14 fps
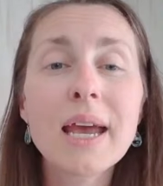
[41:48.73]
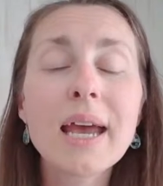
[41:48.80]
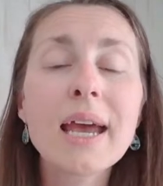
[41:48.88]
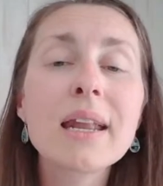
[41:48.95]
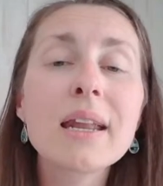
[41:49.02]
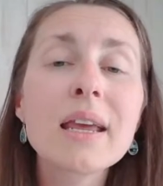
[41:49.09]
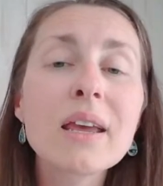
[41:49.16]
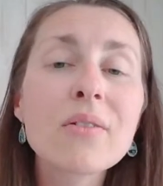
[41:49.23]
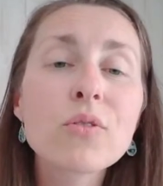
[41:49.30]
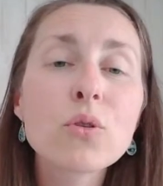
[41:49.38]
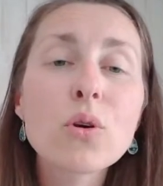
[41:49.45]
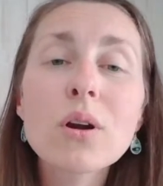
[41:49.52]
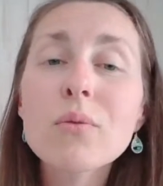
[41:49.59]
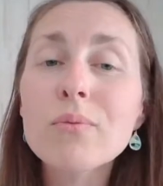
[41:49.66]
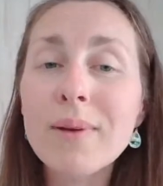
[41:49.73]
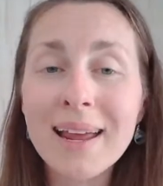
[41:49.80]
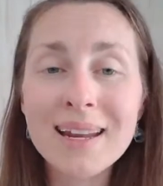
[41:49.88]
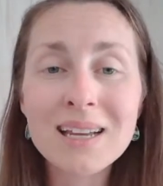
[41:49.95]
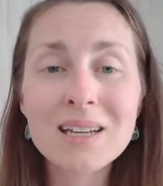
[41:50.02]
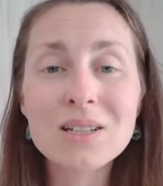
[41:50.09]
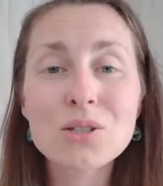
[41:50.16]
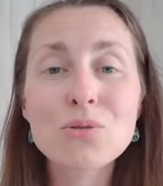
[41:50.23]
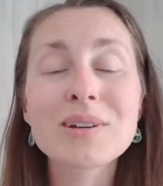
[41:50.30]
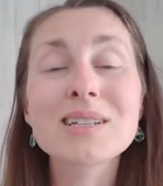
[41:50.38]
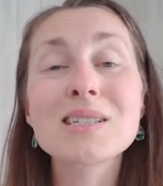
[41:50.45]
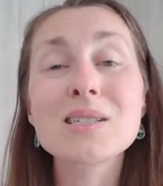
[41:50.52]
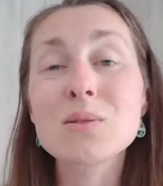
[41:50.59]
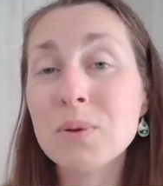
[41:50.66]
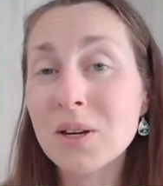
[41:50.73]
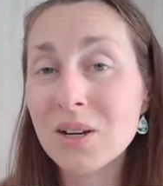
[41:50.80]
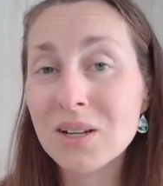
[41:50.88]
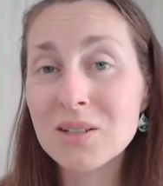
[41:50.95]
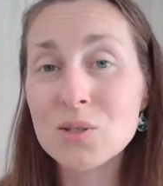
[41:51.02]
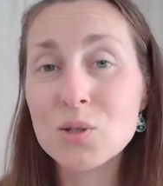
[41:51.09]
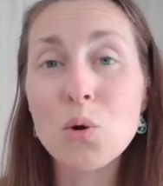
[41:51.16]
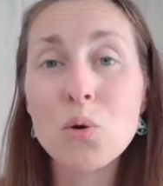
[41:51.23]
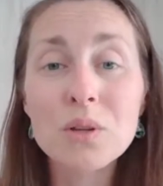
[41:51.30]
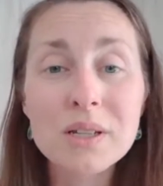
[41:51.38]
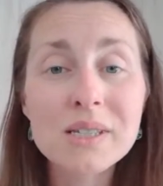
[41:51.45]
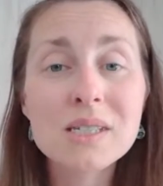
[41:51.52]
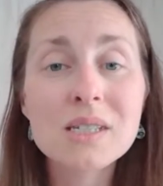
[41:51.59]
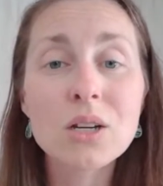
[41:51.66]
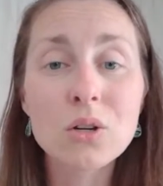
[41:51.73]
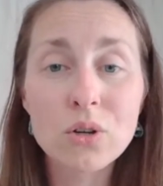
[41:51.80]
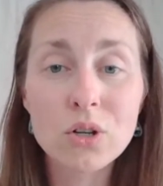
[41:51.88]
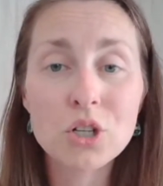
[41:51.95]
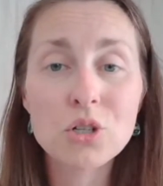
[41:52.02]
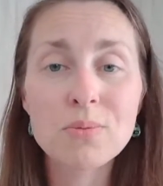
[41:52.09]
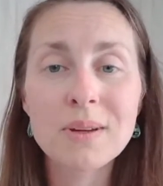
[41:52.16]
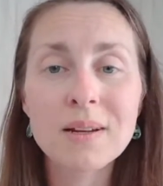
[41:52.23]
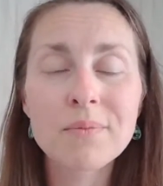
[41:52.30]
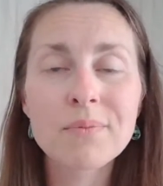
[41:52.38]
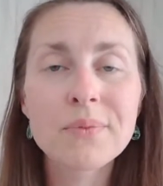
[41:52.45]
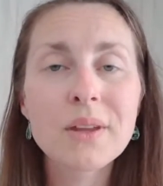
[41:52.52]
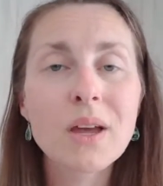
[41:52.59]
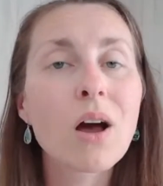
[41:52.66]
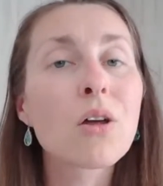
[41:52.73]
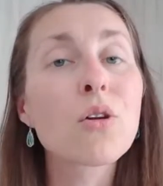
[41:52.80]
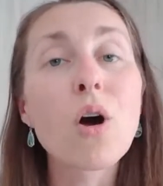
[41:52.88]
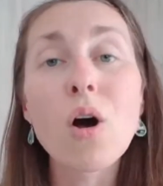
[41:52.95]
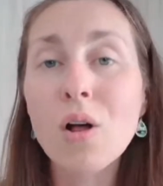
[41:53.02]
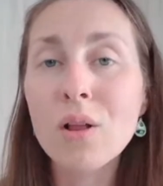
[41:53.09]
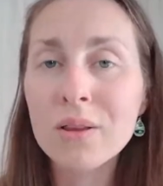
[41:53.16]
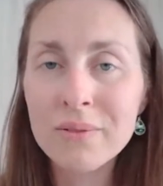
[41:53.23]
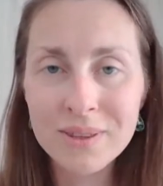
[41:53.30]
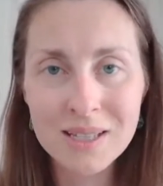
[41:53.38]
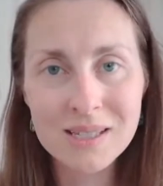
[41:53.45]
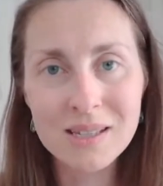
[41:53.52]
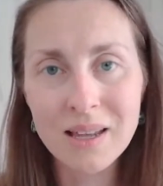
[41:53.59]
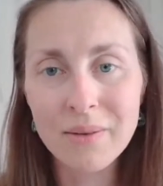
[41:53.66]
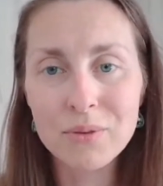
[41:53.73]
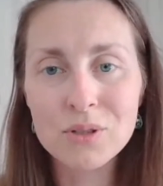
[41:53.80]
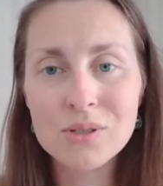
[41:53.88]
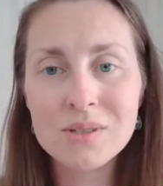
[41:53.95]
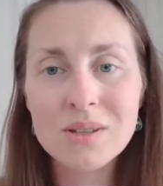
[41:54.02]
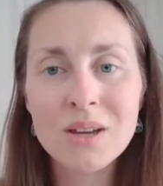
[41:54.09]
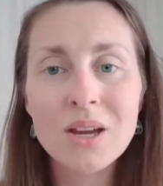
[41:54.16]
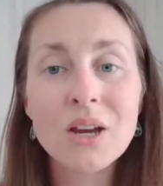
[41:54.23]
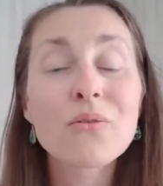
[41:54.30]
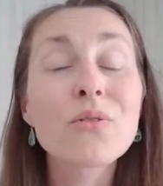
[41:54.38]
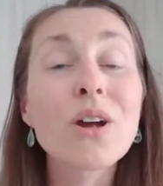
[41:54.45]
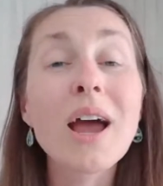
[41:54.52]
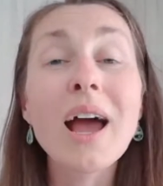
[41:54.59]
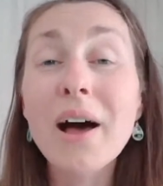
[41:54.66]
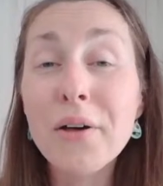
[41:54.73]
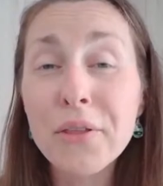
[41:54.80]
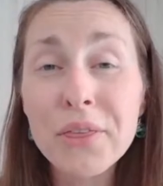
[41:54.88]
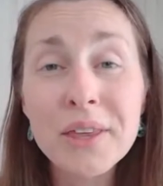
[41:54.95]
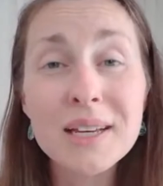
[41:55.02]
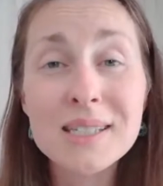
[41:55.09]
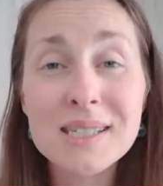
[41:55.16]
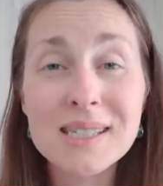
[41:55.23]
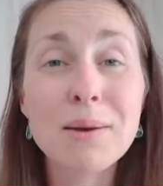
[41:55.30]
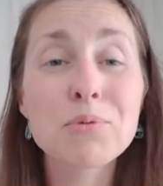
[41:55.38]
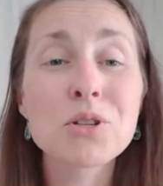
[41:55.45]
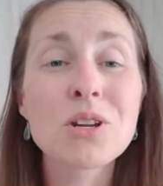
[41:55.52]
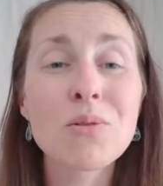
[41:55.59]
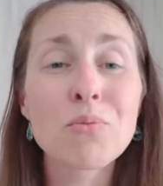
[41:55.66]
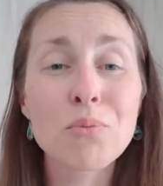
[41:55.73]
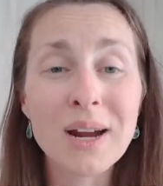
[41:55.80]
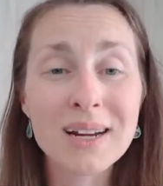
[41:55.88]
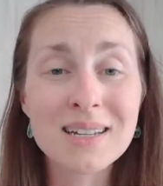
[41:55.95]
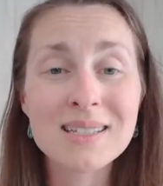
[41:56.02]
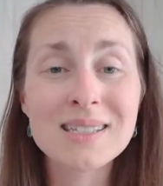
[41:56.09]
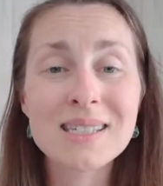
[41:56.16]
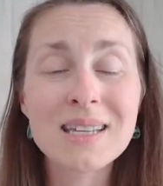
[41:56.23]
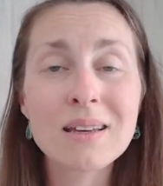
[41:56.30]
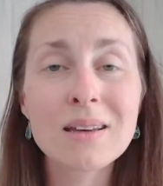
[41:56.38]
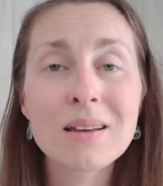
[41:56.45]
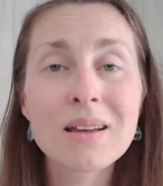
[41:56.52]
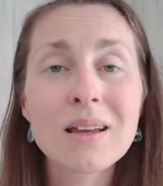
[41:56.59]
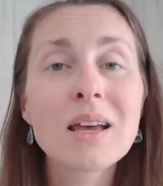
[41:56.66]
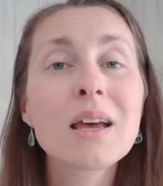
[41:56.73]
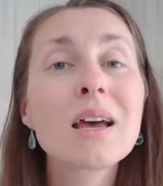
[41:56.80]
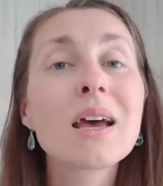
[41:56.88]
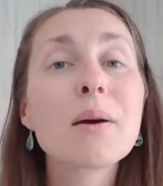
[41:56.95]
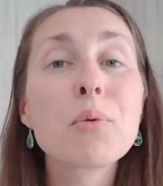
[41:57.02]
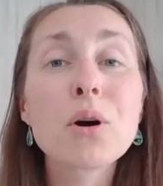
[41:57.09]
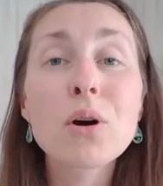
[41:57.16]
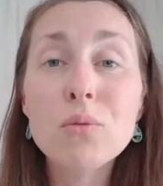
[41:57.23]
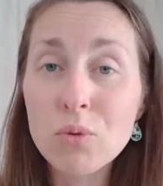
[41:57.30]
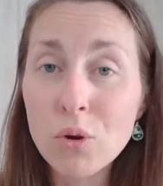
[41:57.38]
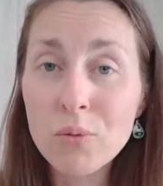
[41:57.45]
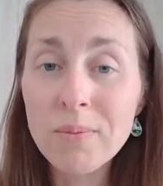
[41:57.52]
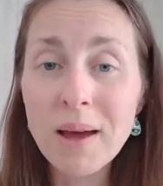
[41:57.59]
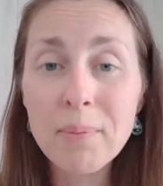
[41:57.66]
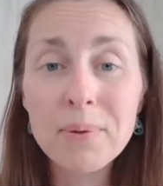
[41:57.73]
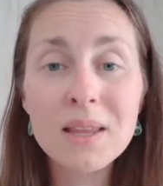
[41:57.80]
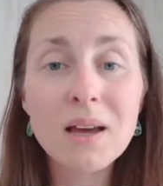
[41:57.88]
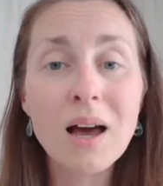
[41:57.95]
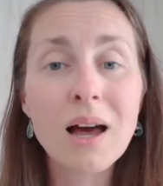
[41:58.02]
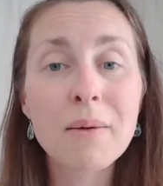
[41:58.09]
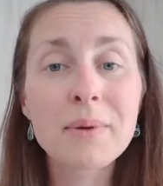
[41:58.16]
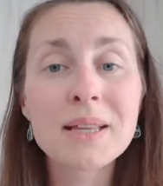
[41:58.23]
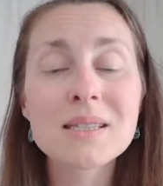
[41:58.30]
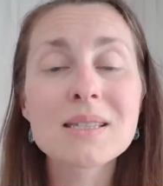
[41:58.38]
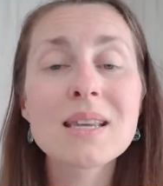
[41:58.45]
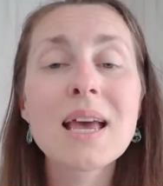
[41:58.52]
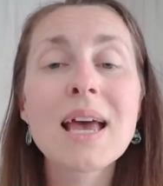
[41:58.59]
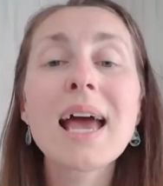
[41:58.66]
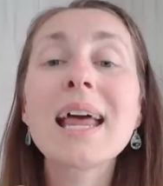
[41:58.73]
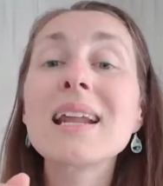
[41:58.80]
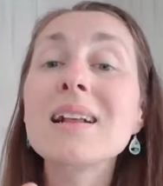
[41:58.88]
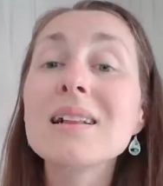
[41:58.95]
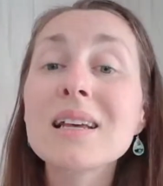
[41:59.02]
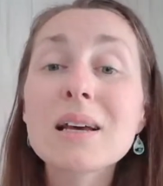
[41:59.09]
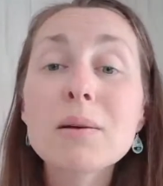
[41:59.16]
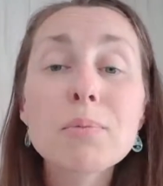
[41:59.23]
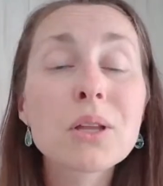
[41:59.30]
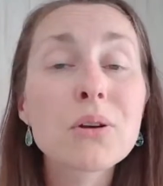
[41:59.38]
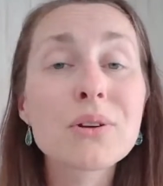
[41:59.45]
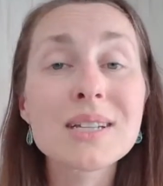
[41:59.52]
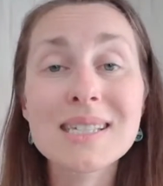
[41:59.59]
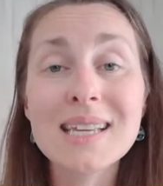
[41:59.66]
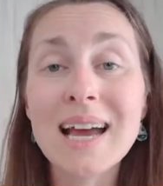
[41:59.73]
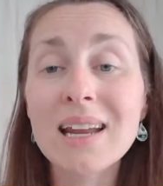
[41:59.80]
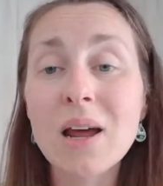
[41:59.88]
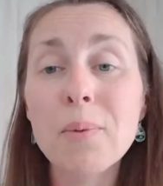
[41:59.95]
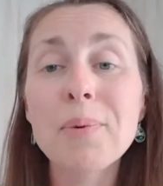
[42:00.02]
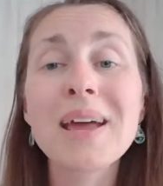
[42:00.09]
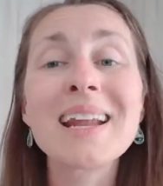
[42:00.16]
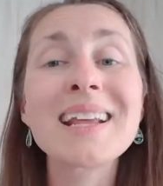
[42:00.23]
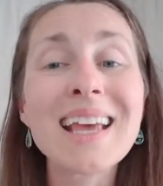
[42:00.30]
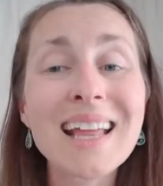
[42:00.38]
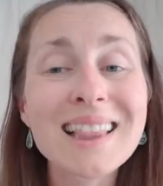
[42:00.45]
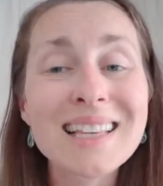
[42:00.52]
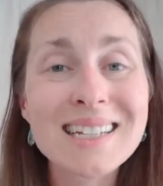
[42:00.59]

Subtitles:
And if you are ready to experience holistic nourishment on all of these levels for healthy conception and pregnancy, put roadmap in the comments and click below to sign up and get the